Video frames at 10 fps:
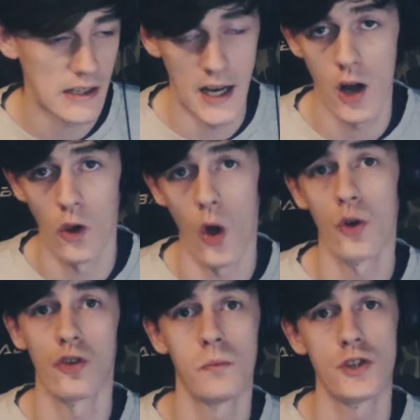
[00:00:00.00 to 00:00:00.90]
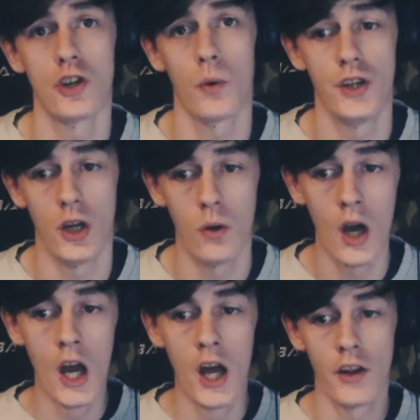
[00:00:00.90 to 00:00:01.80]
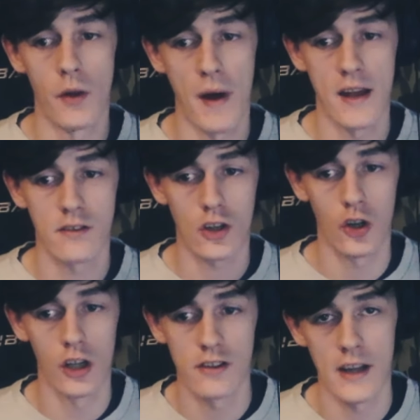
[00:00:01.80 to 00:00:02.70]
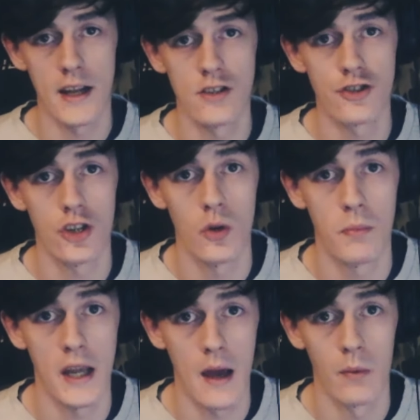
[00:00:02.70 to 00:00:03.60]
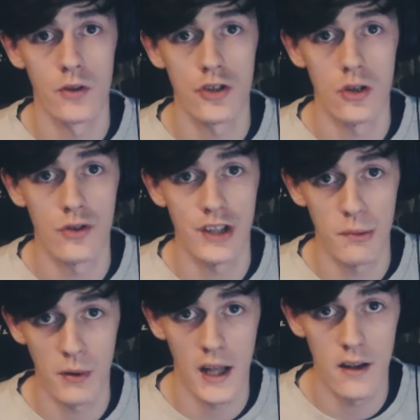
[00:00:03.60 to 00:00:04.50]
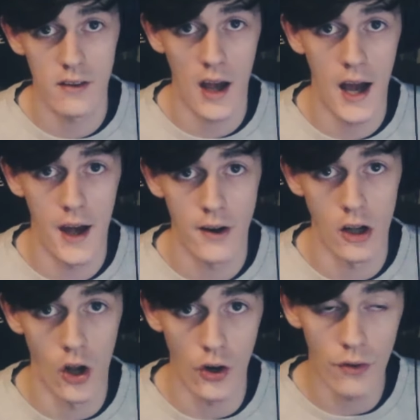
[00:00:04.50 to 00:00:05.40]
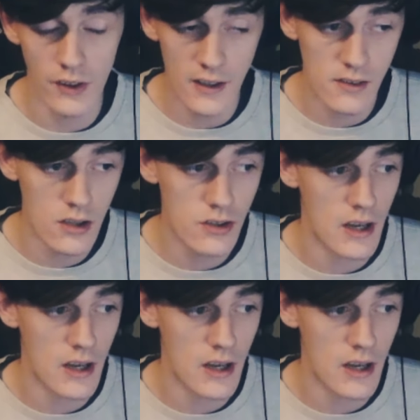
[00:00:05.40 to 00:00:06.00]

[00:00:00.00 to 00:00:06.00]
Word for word: And I'll also be showing you the best color settings to be able to see players at a longer distance,